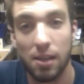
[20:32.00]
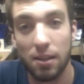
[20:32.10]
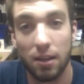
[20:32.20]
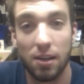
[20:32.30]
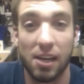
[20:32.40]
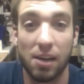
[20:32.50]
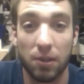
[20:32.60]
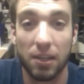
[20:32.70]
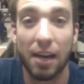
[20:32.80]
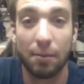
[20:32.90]
Okay, well,
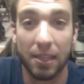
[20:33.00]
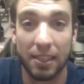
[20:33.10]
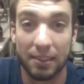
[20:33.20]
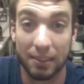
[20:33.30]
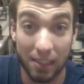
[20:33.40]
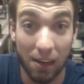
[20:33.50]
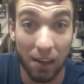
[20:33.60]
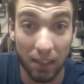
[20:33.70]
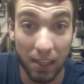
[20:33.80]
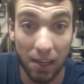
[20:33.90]
God bless. See
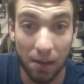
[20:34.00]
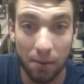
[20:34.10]
y'all later.